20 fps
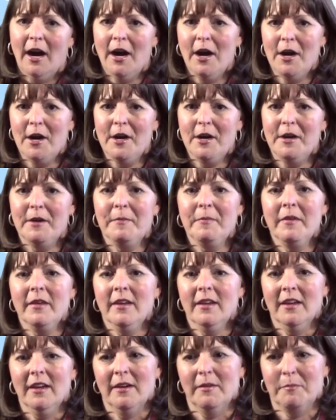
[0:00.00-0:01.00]
Uh,
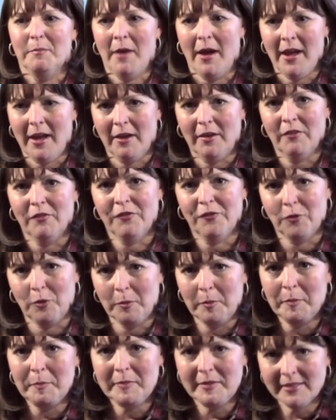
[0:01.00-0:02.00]
my
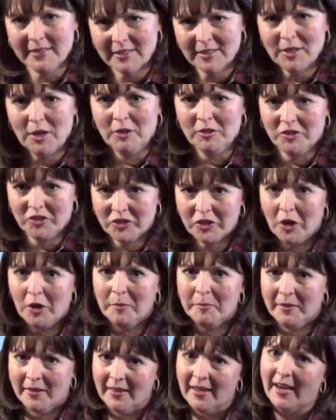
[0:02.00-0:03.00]
former business coach
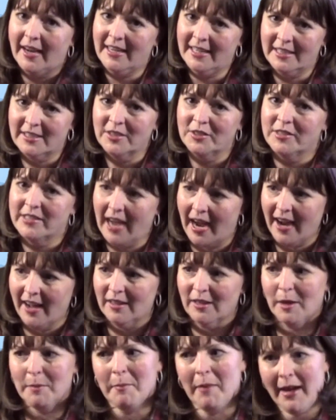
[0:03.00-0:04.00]
told me that I need to
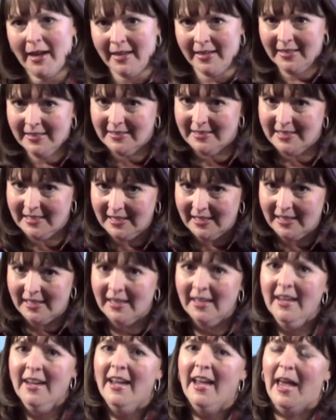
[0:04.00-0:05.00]
dial up my
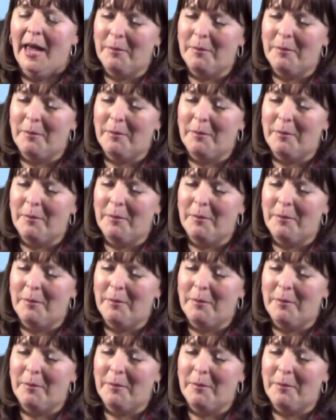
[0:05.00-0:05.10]
D